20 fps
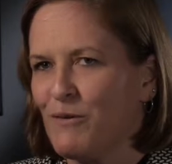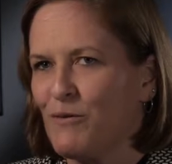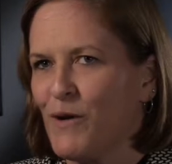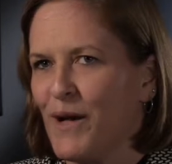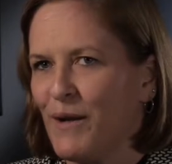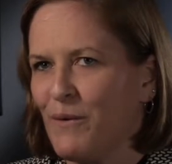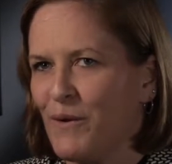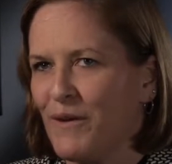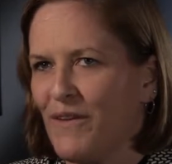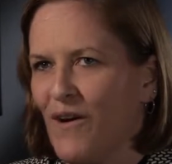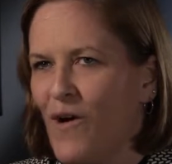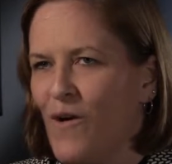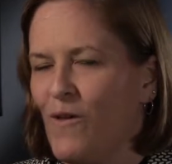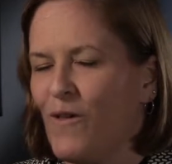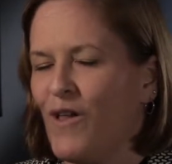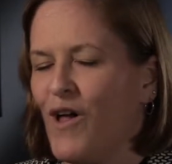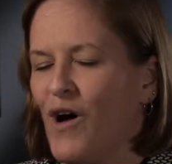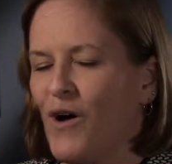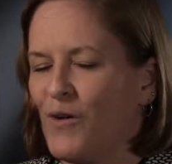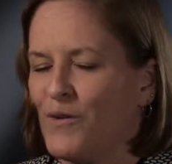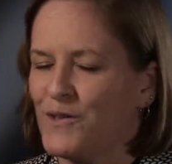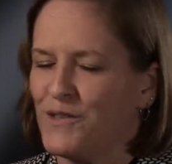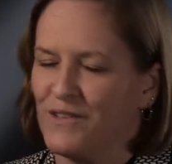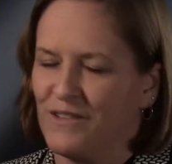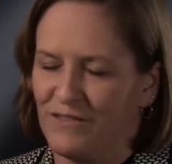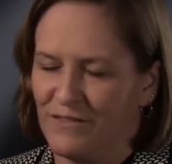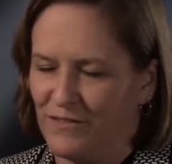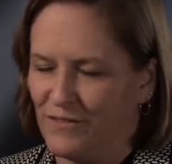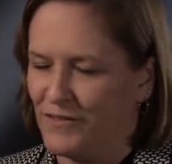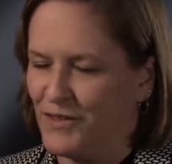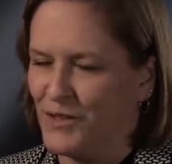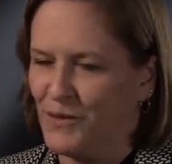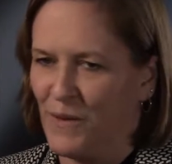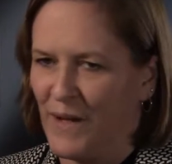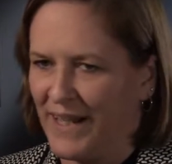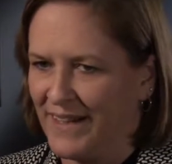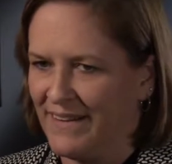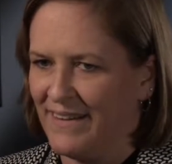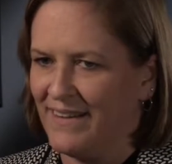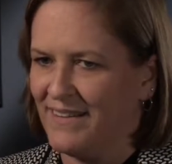away with a whole host of new
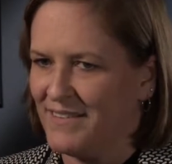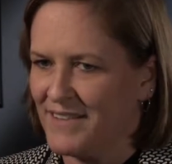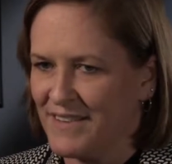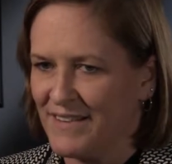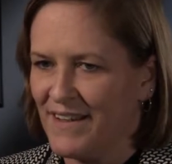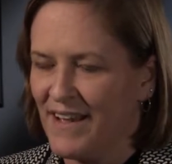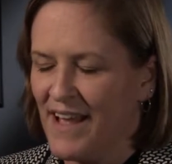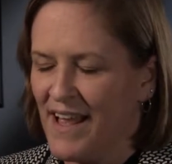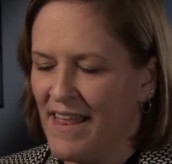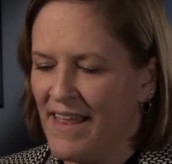ideas.